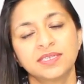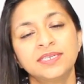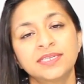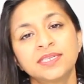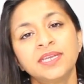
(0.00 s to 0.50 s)

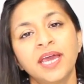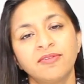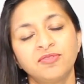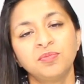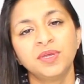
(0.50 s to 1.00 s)
It doesn't
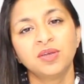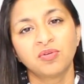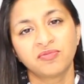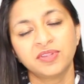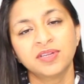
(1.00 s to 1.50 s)
have to be
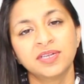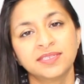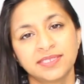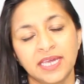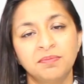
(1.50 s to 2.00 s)
of the
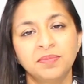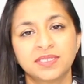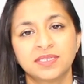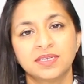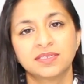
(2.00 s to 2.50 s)
same
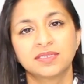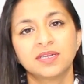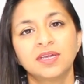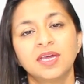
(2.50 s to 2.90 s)
business.